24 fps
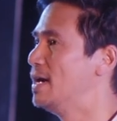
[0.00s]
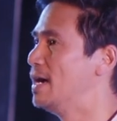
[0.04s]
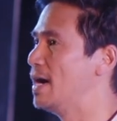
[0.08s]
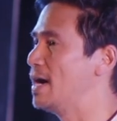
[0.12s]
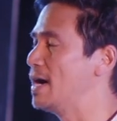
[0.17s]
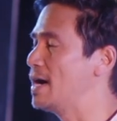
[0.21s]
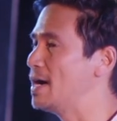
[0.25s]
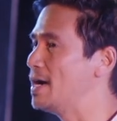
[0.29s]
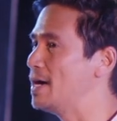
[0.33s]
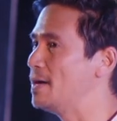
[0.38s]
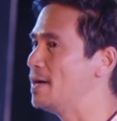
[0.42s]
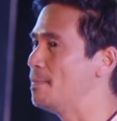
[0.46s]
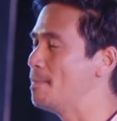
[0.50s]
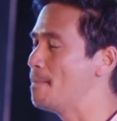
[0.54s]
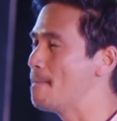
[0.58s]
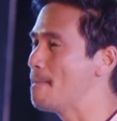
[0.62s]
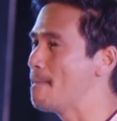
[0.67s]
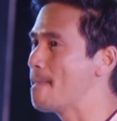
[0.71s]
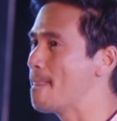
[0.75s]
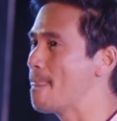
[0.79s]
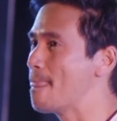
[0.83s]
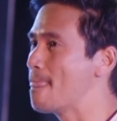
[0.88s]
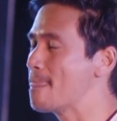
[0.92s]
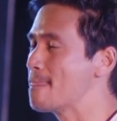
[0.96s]

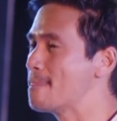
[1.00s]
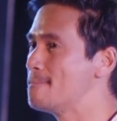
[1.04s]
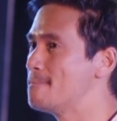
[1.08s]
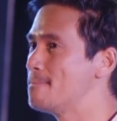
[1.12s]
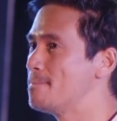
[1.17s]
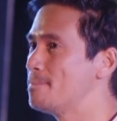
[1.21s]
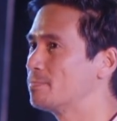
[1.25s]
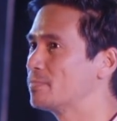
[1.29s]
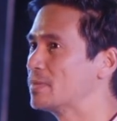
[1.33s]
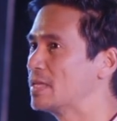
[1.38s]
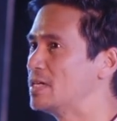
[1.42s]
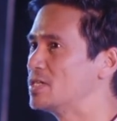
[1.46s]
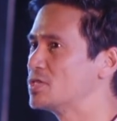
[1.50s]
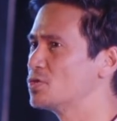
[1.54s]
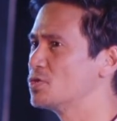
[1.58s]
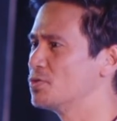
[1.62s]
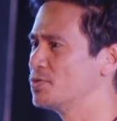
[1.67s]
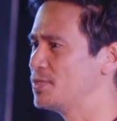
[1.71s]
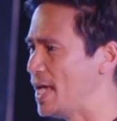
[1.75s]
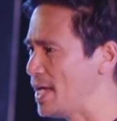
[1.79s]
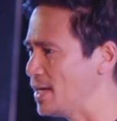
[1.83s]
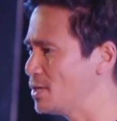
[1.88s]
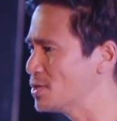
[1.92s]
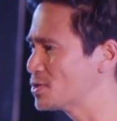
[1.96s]
So
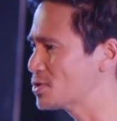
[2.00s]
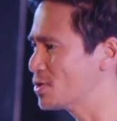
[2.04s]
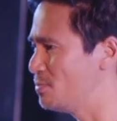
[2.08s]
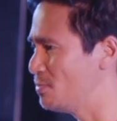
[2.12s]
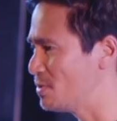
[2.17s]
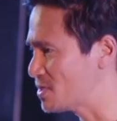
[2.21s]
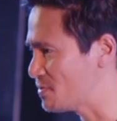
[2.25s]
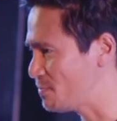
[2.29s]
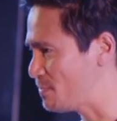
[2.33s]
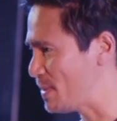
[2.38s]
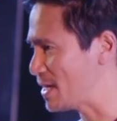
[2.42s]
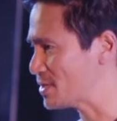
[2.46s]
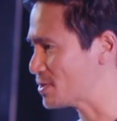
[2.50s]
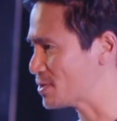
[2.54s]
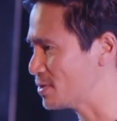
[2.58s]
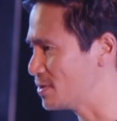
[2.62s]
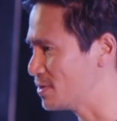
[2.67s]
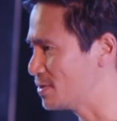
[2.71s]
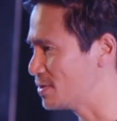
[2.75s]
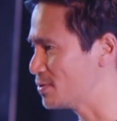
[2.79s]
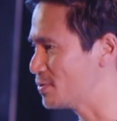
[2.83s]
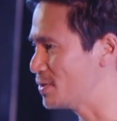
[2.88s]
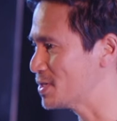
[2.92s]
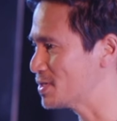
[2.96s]
thank you so much, Pastor
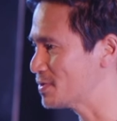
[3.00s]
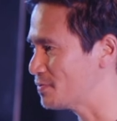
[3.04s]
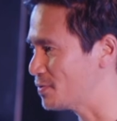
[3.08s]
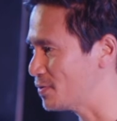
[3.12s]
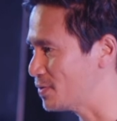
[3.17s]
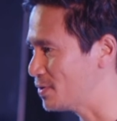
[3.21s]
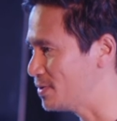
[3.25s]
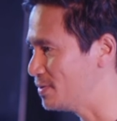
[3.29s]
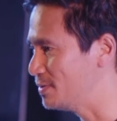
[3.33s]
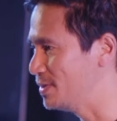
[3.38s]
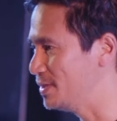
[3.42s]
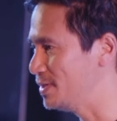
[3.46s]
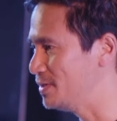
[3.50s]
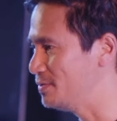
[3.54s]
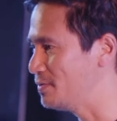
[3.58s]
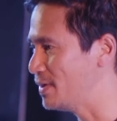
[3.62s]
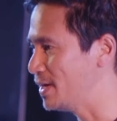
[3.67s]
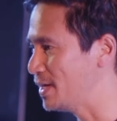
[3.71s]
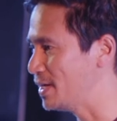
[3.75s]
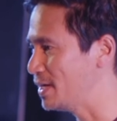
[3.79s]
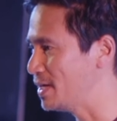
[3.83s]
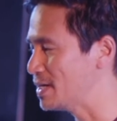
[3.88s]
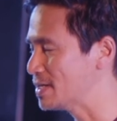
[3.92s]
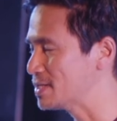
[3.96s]
Chris, for
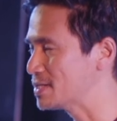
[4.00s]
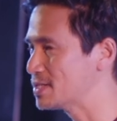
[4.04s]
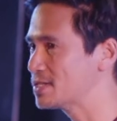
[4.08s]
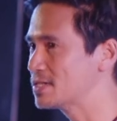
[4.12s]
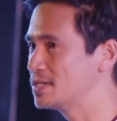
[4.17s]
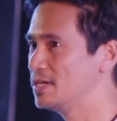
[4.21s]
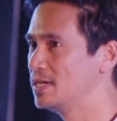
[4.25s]
inviting us.